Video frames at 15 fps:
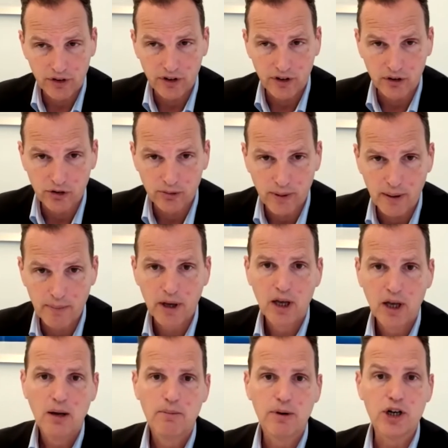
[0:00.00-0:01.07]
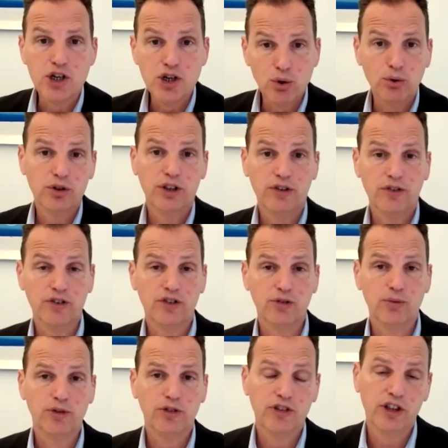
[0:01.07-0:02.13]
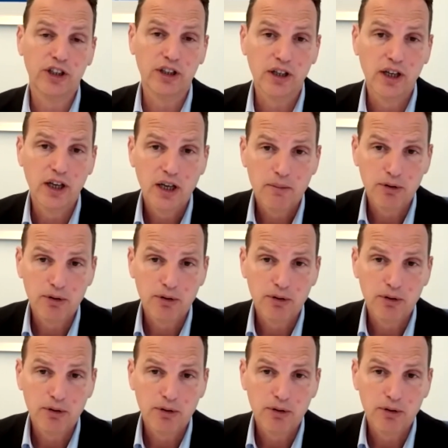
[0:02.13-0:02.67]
rituximab, but no difference was seen